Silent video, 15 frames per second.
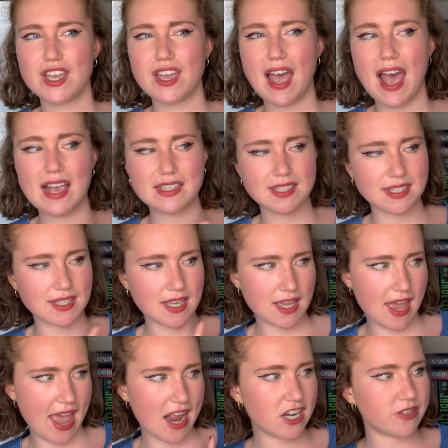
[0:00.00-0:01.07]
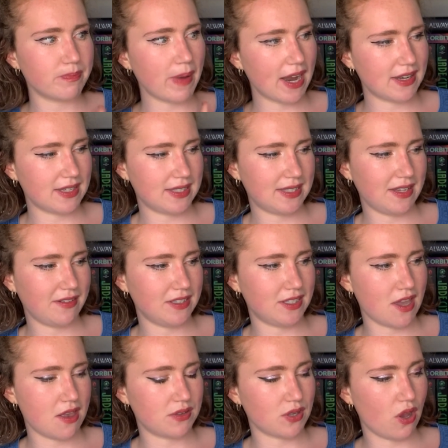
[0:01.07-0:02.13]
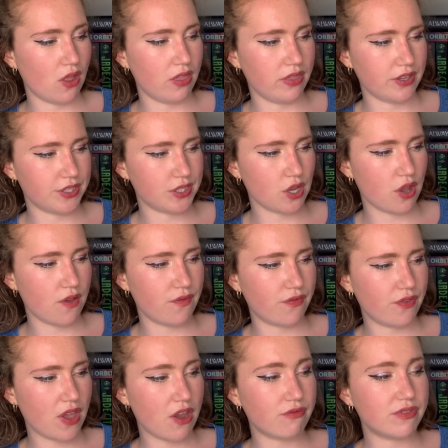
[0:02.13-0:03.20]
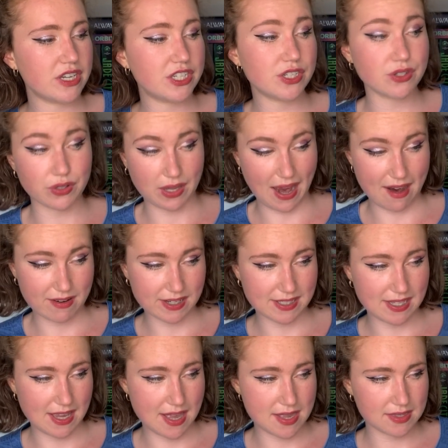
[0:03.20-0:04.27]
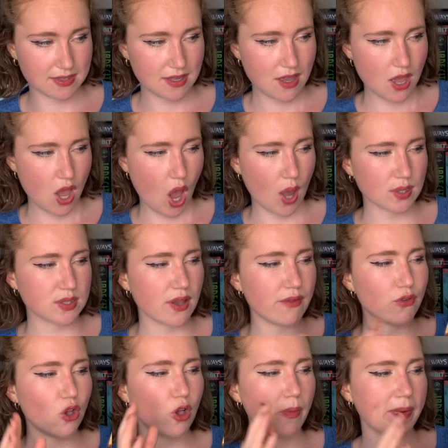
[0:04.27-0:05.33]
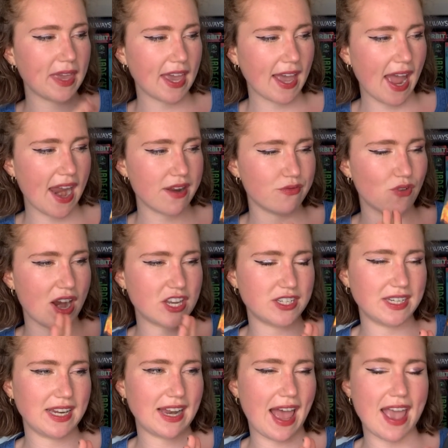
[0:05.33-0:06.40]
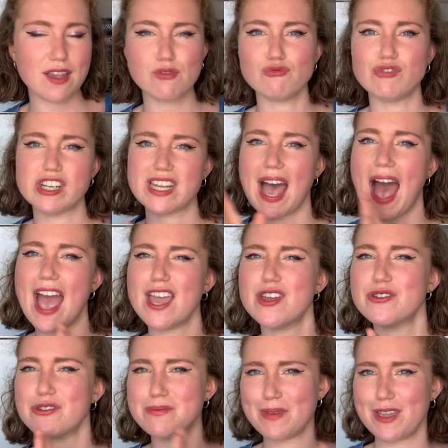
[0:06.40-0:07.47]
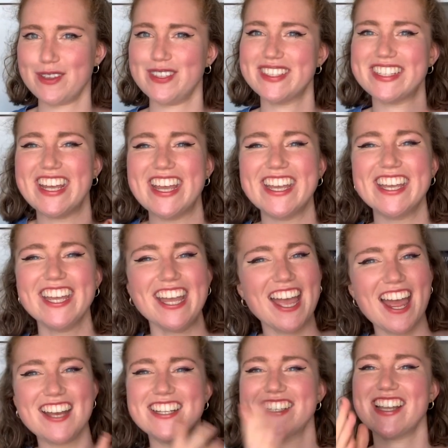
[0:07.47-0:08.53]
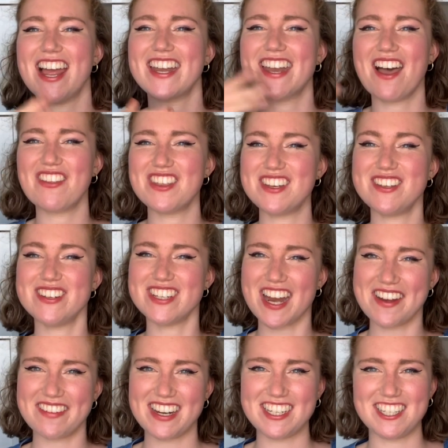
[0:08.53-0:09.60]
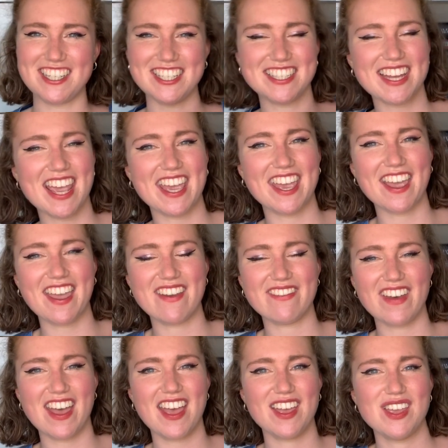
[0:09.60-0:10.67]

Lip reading: as the Age of Madness series goes on, the sort of original characters are sort of all being kind of gradually like retired almost and it's like now the new generation is taking over,